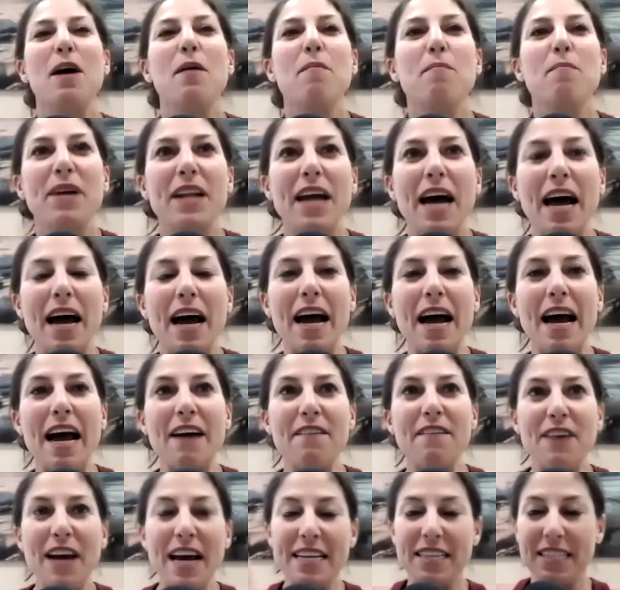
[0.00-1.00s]
but
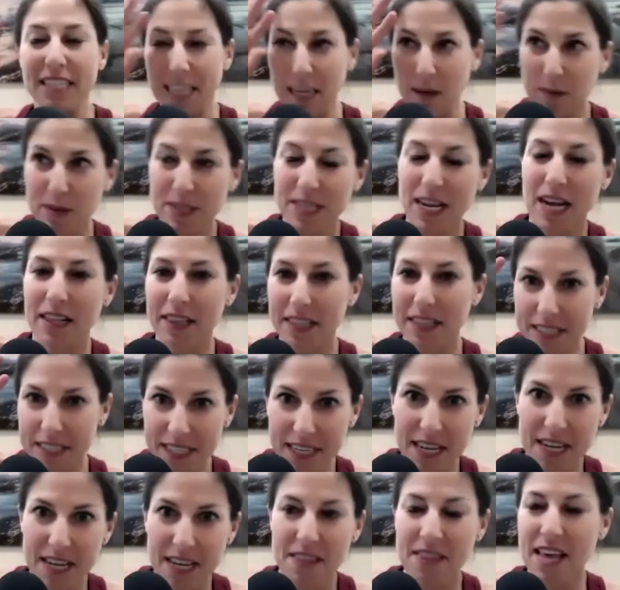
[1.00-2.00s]
I've had to keep
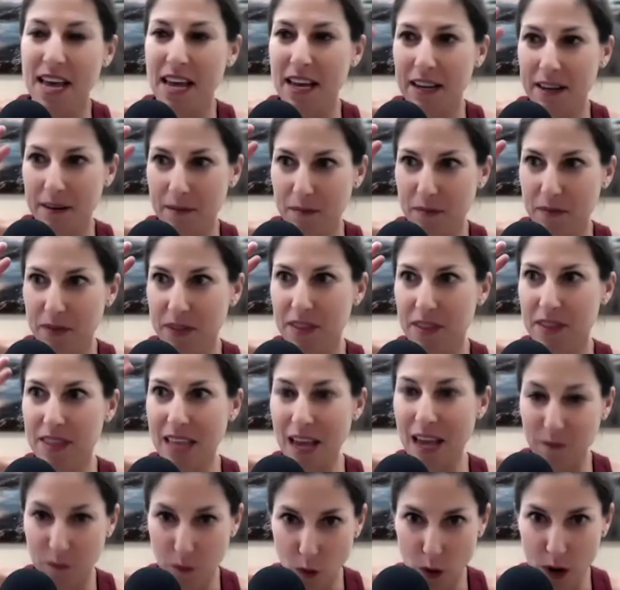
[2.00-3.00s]
silencing that,
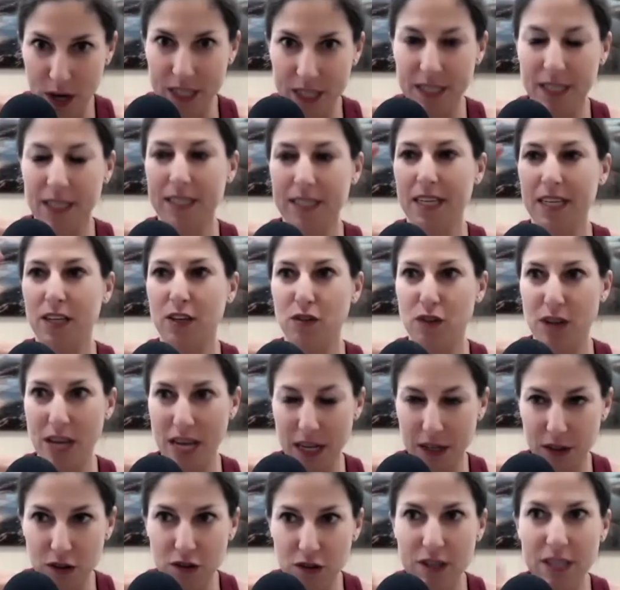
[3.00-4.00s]
that voice that's like, you
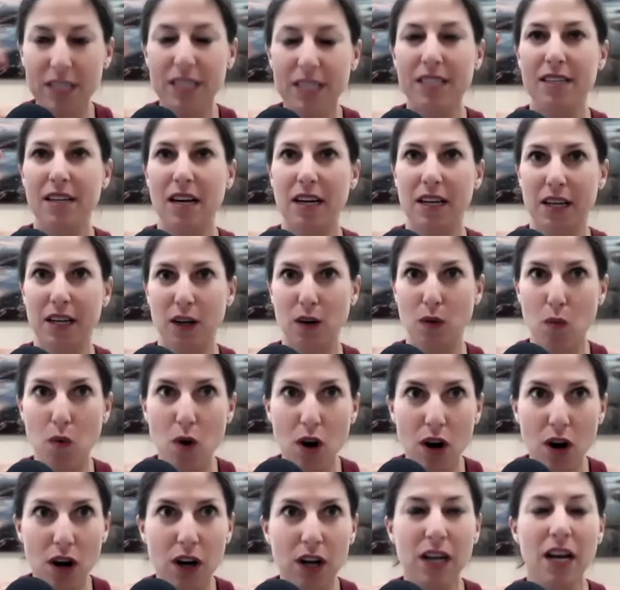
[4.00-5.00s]
can't do this. It's not going to
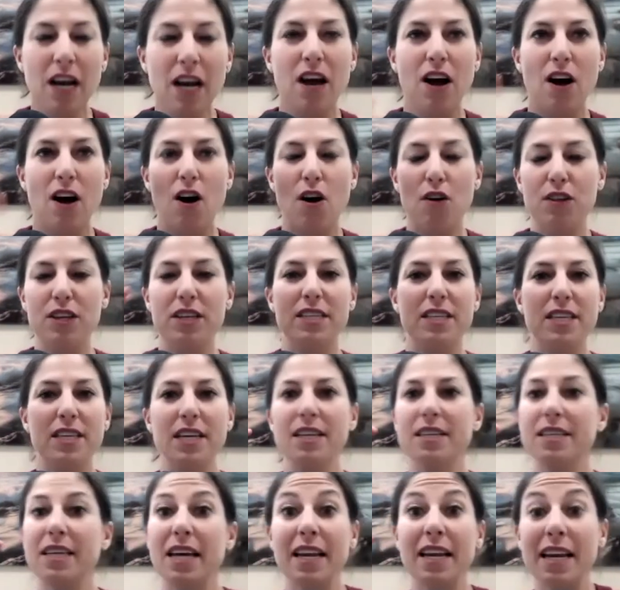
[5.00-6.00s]
work. All these
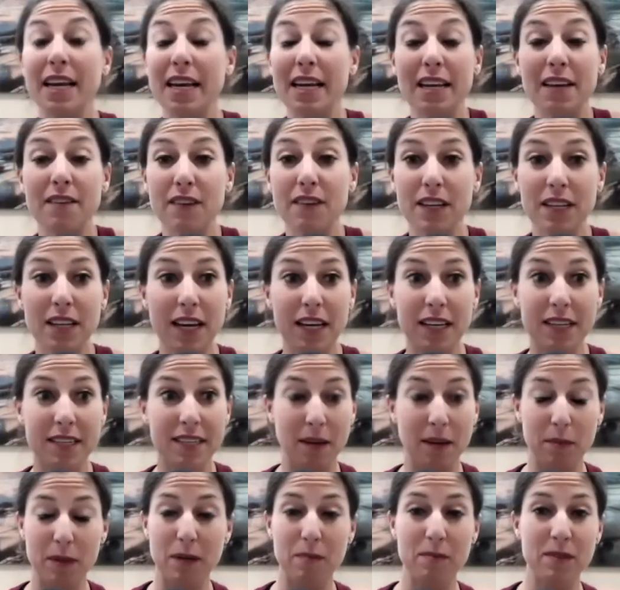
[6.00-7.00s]
things. And, and even like
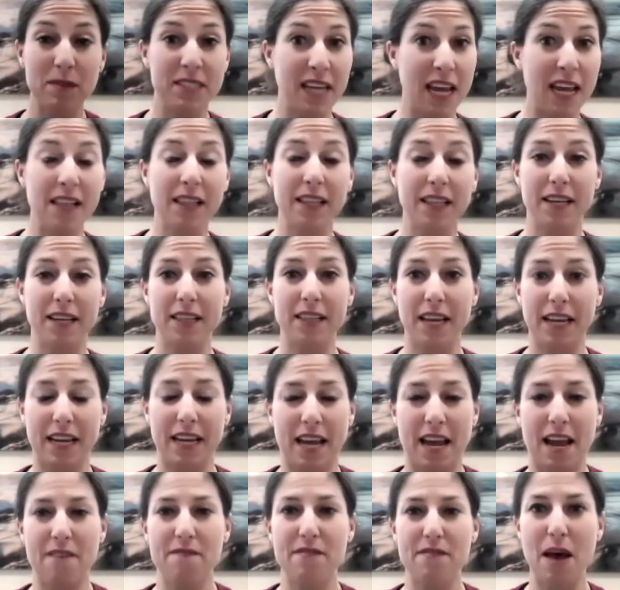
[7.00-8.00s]
sometimes daily, like I
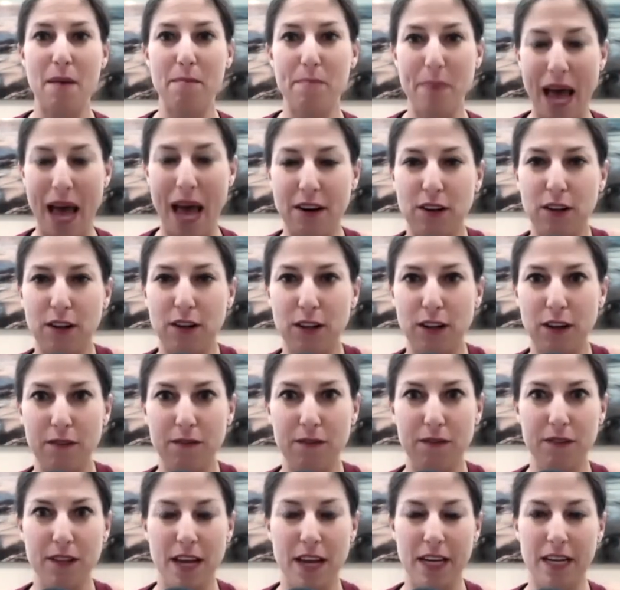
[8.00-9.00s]
have that battle of
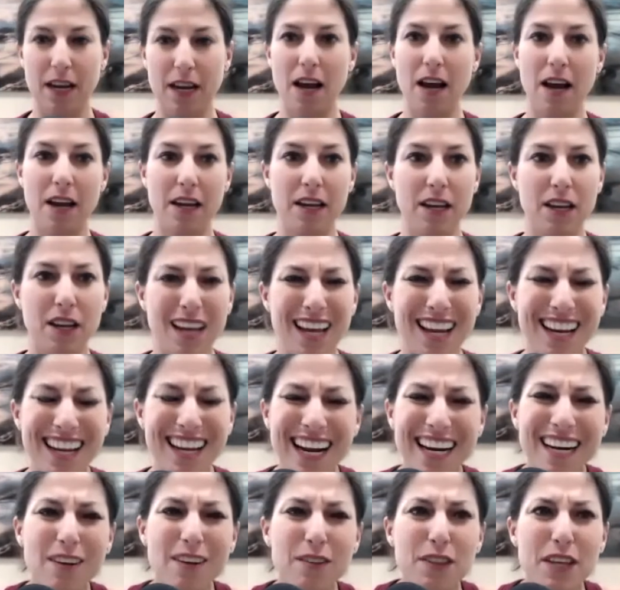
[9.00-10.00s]
like, uh, and
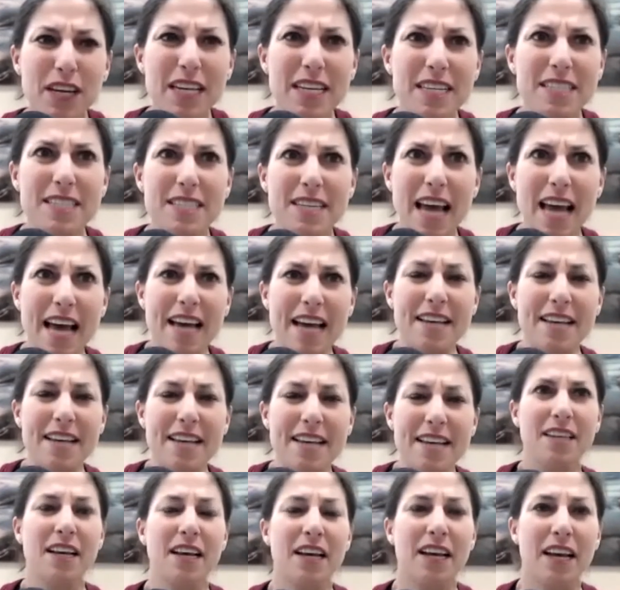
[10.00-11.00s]
I don't think it's
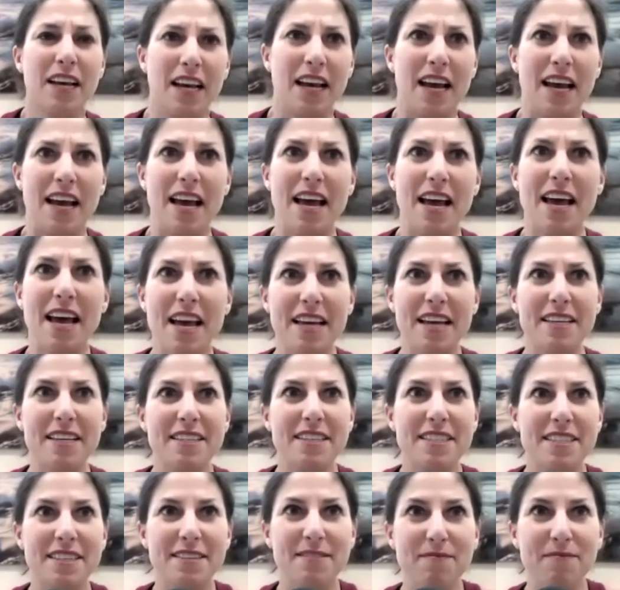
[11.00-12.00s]
as,
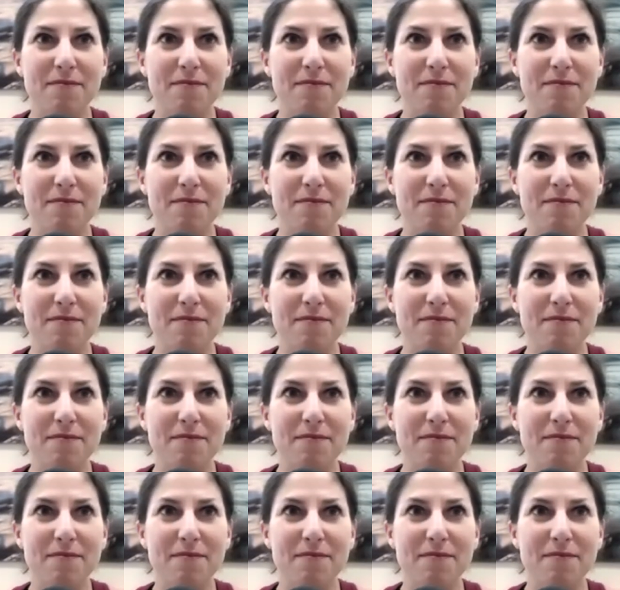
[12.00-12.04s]
as